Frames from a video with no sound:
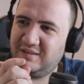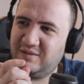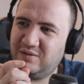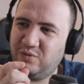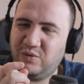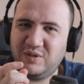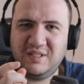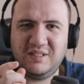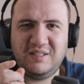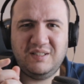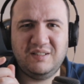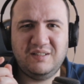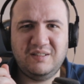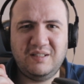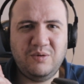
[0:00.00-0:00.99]
Was it?
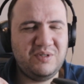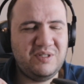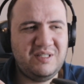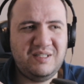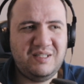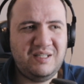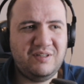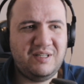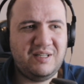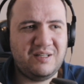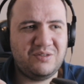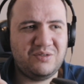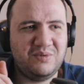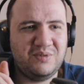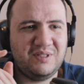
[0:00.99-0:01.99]
It wasn't Diva
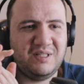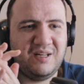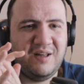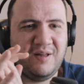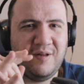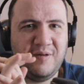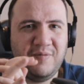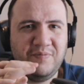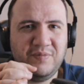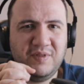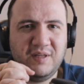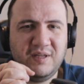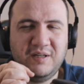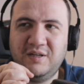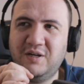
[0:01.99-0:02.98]
Dance, was it?
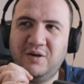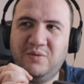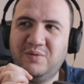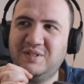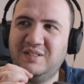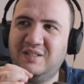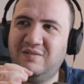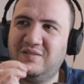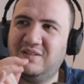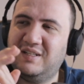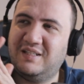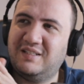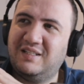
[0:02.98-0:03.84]
No, it wasn't Diva Dance.